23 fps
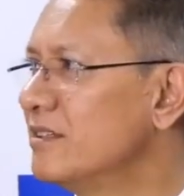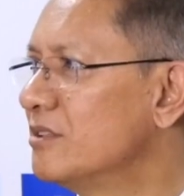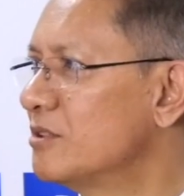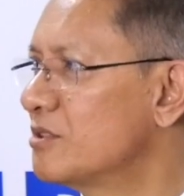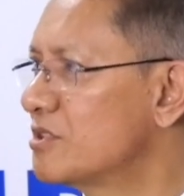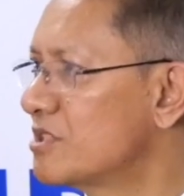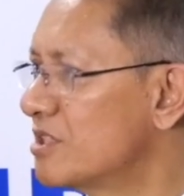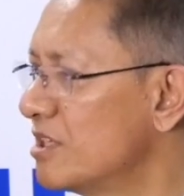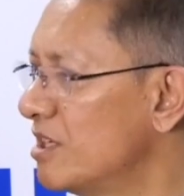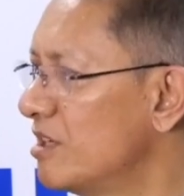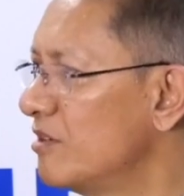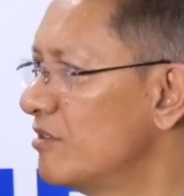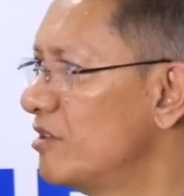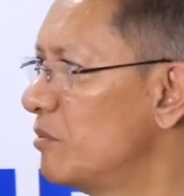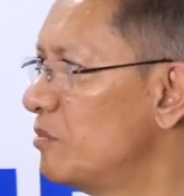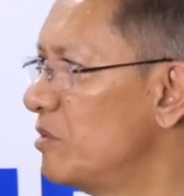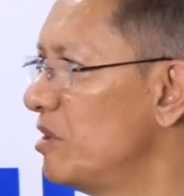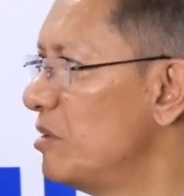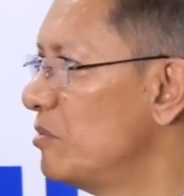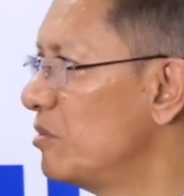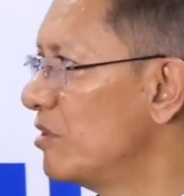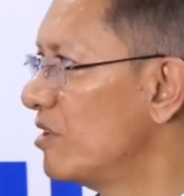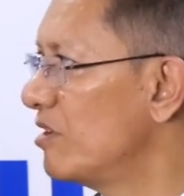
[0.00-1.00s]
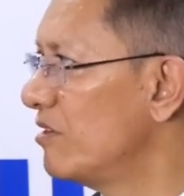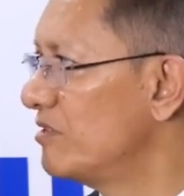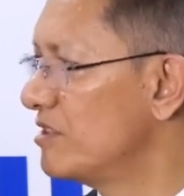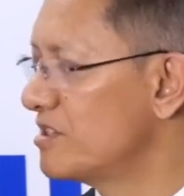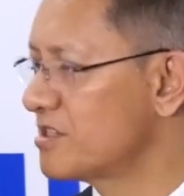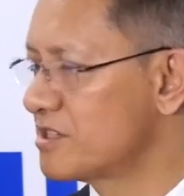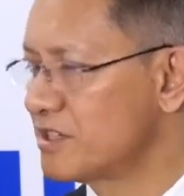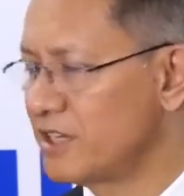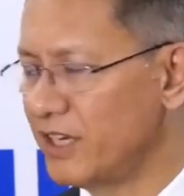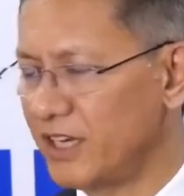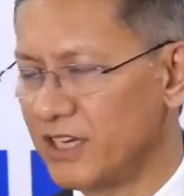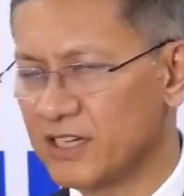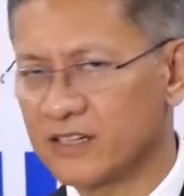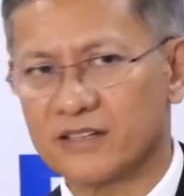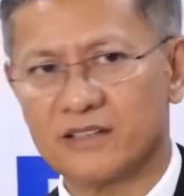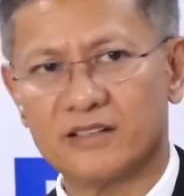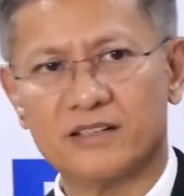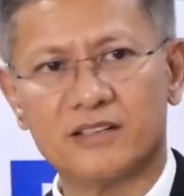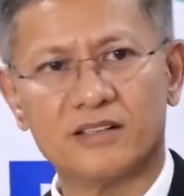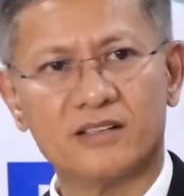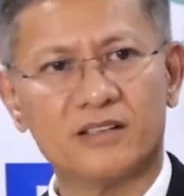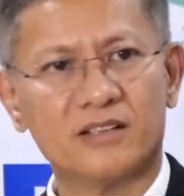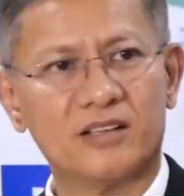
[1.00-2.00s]
to serve the people of the state
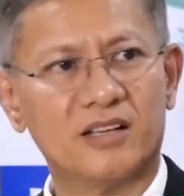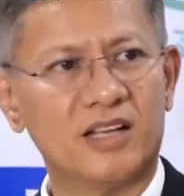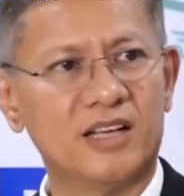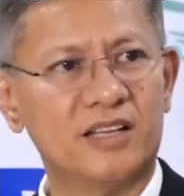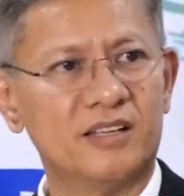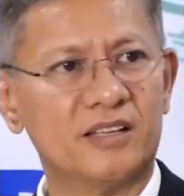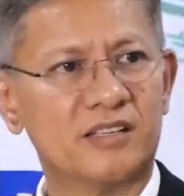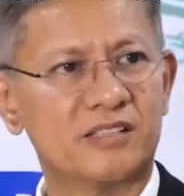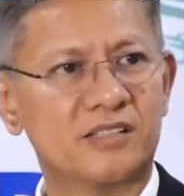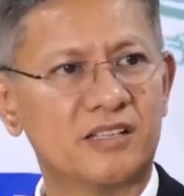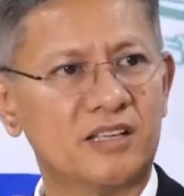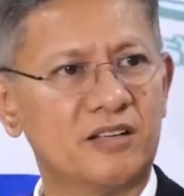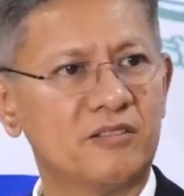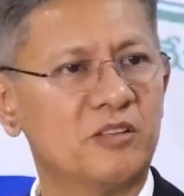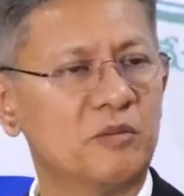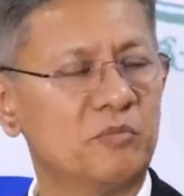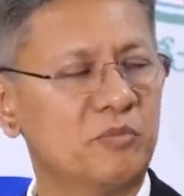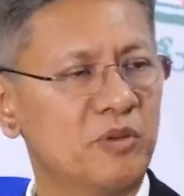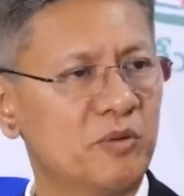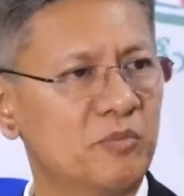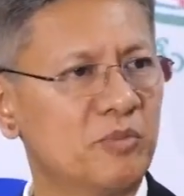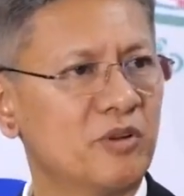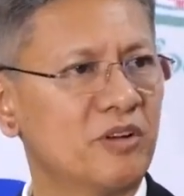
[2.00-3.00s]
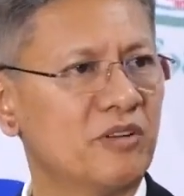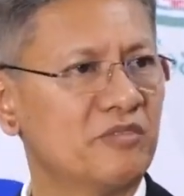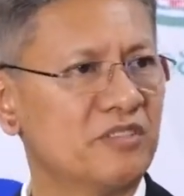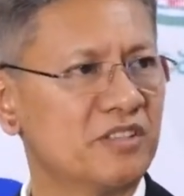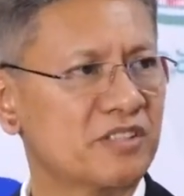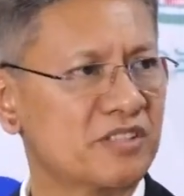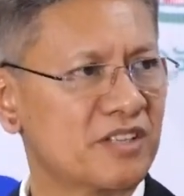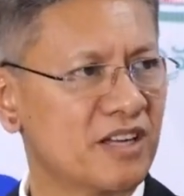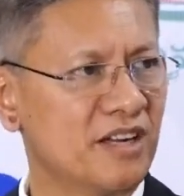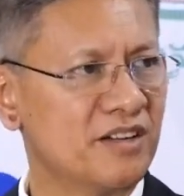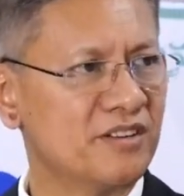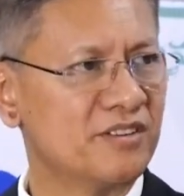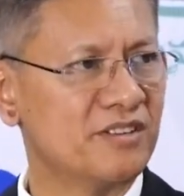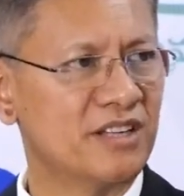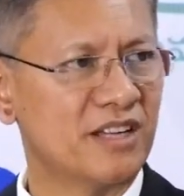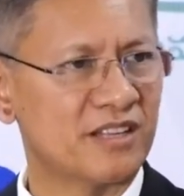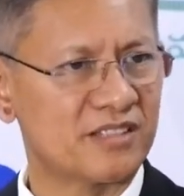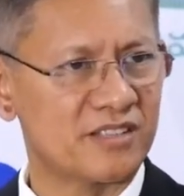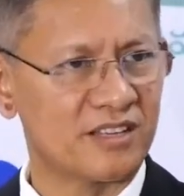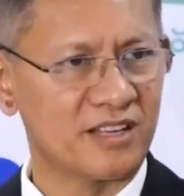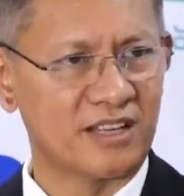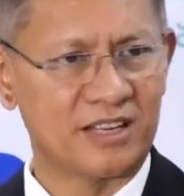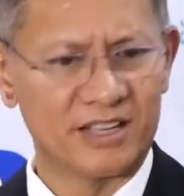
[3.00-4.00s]
and to serve the people of this country
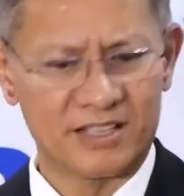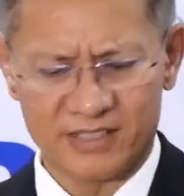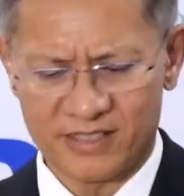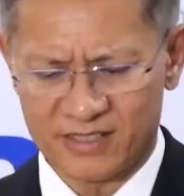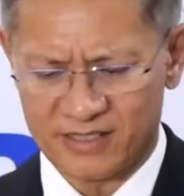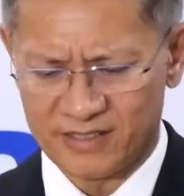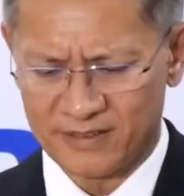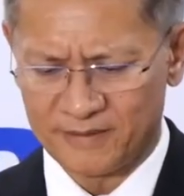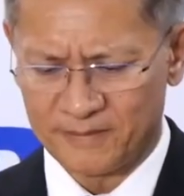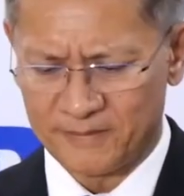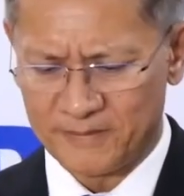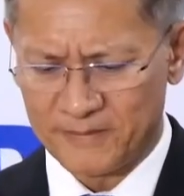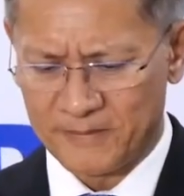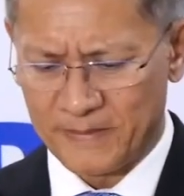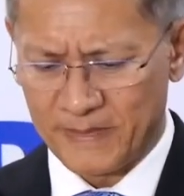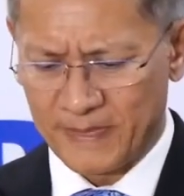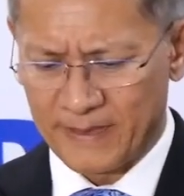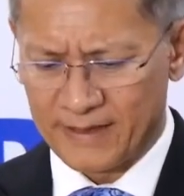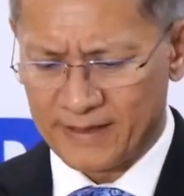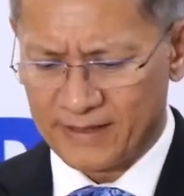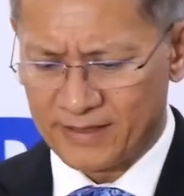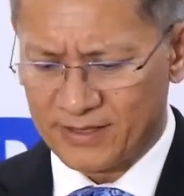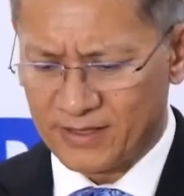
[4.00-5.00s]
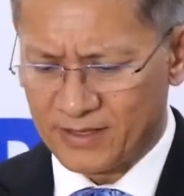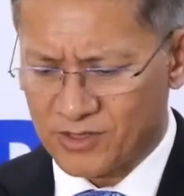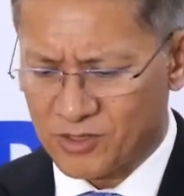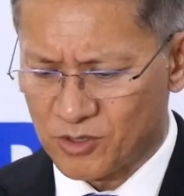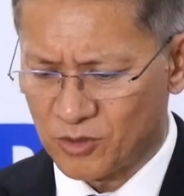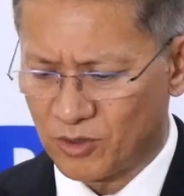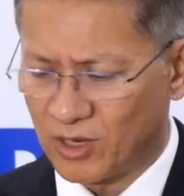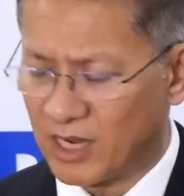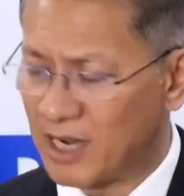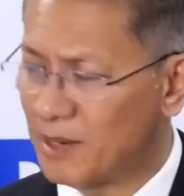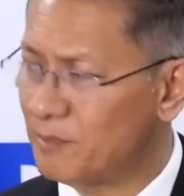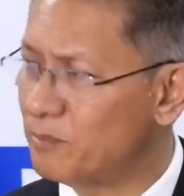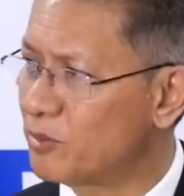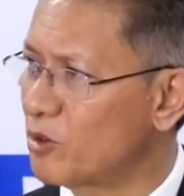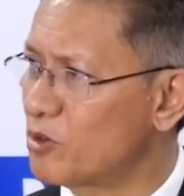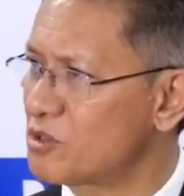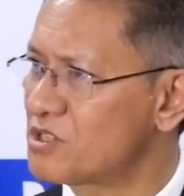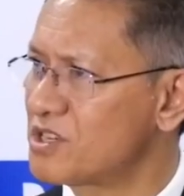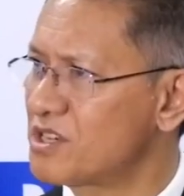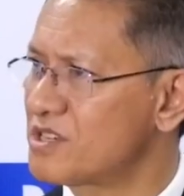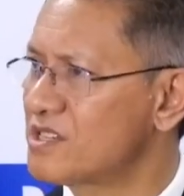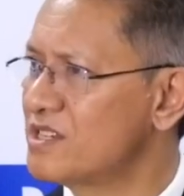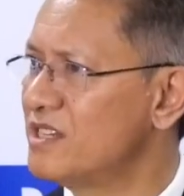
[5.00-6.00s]
are selected. So our
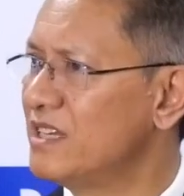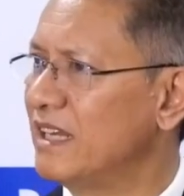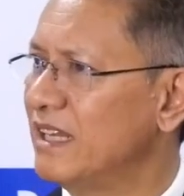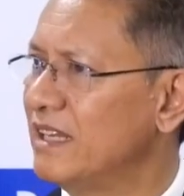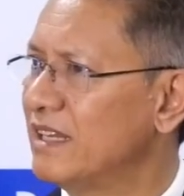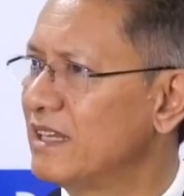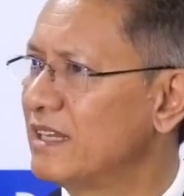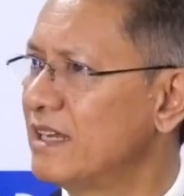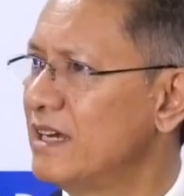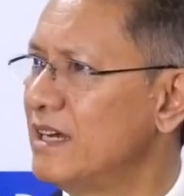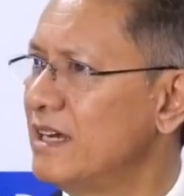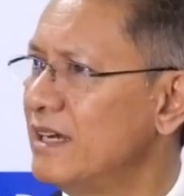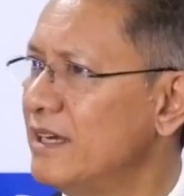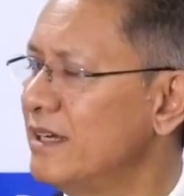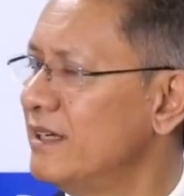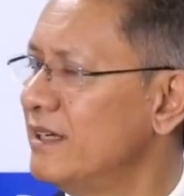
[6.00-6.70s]
process ni enta